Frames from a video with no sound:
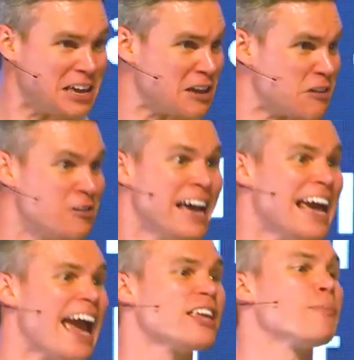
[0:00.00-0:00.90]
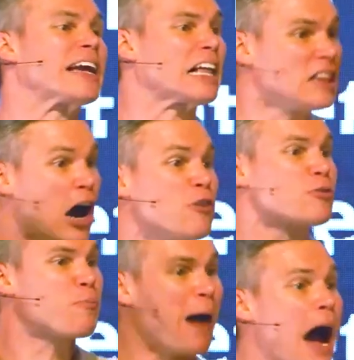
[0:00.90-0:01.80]
you and you'll be
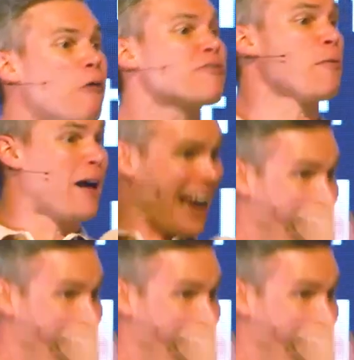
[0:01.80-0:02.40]
clothed with power from on